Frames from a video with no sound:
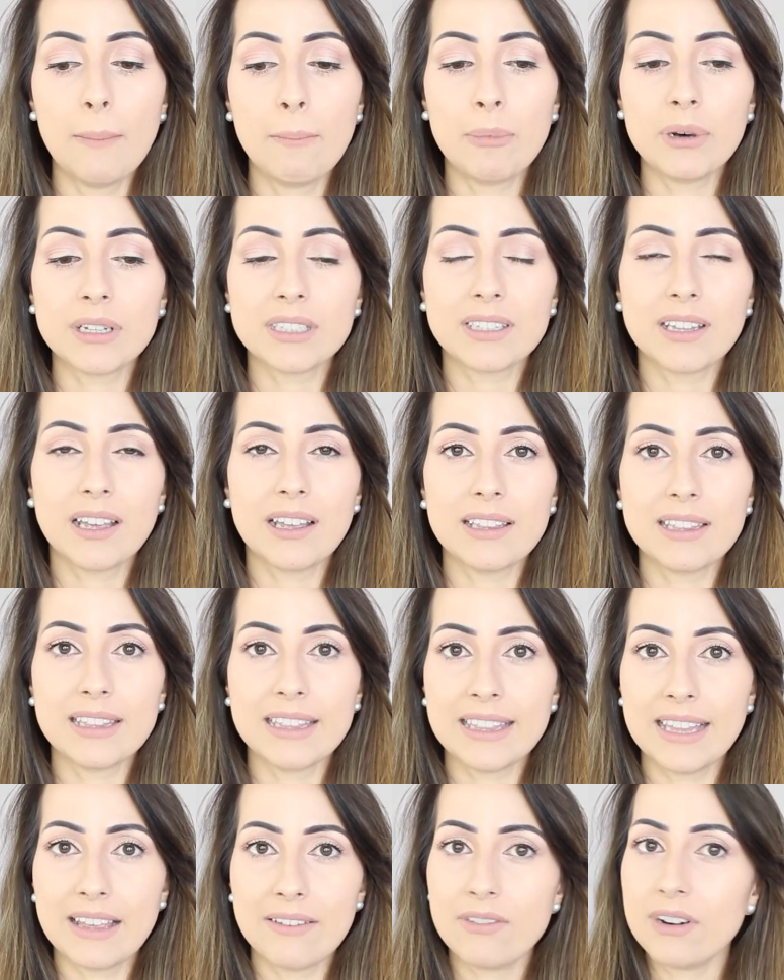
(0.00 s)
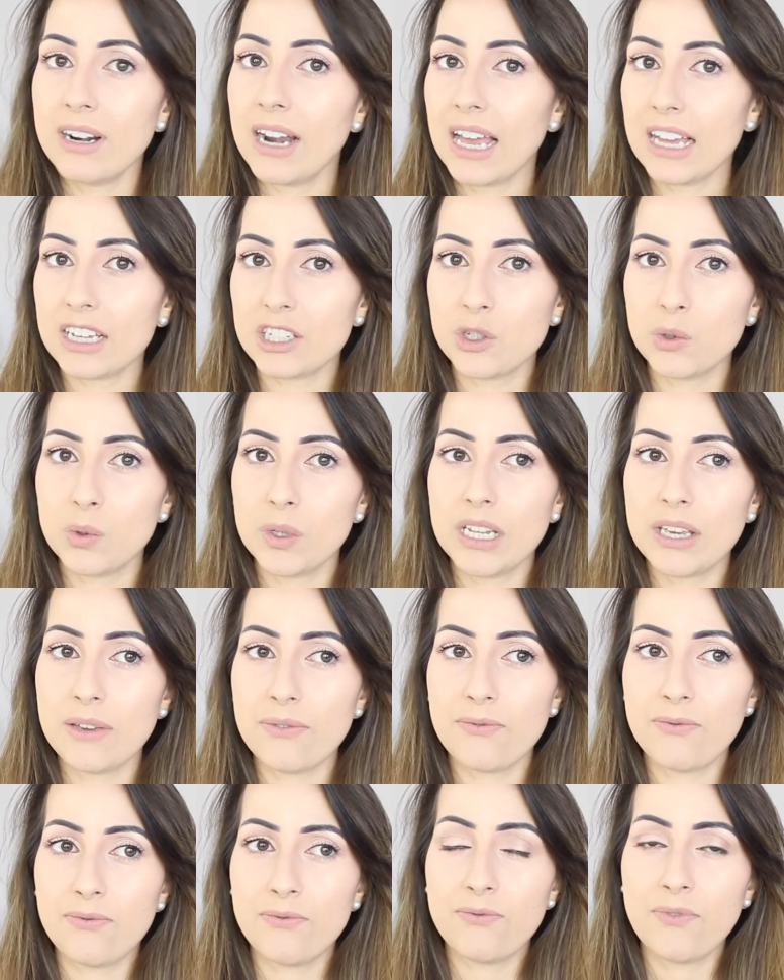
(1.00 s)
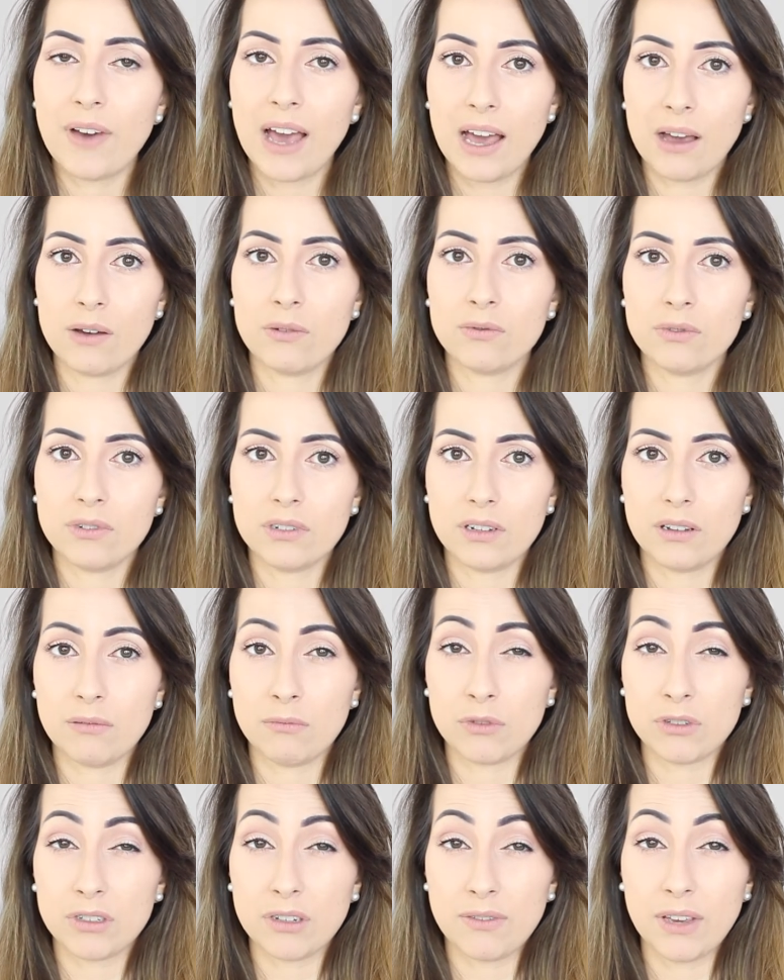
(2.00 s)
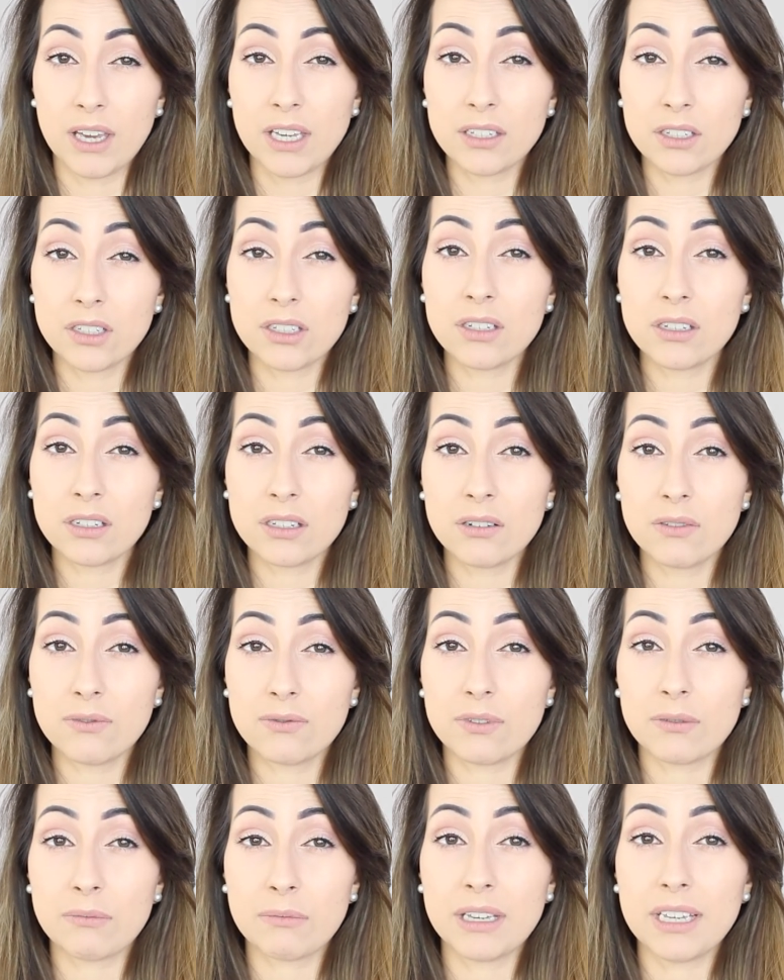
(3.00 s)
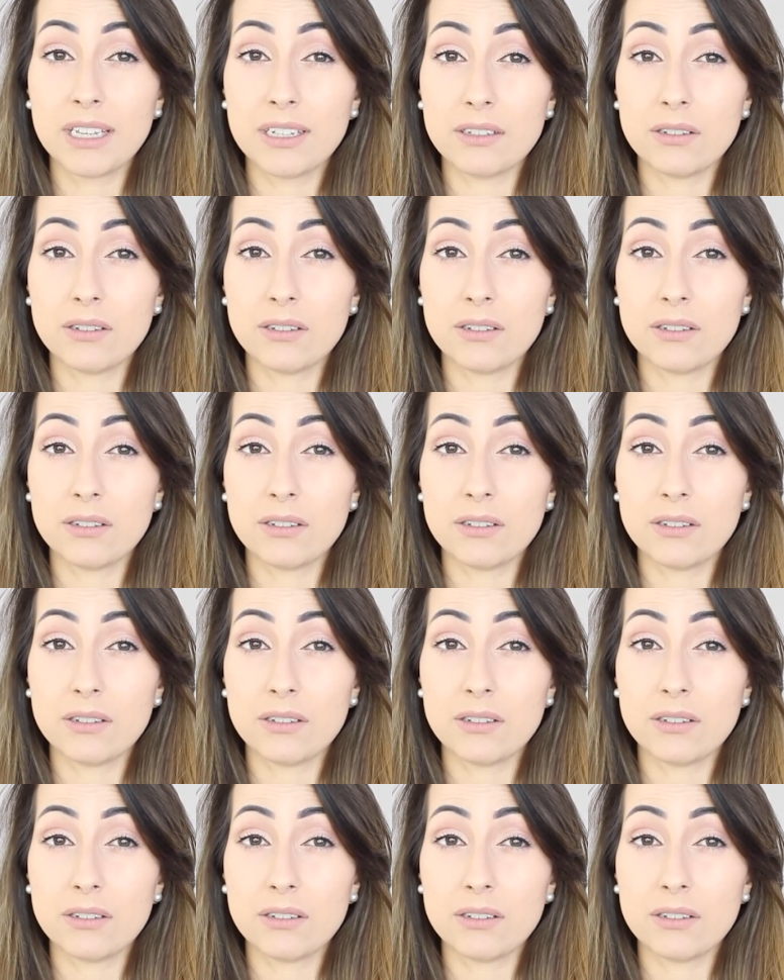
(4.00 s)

but never actually found a motivation for me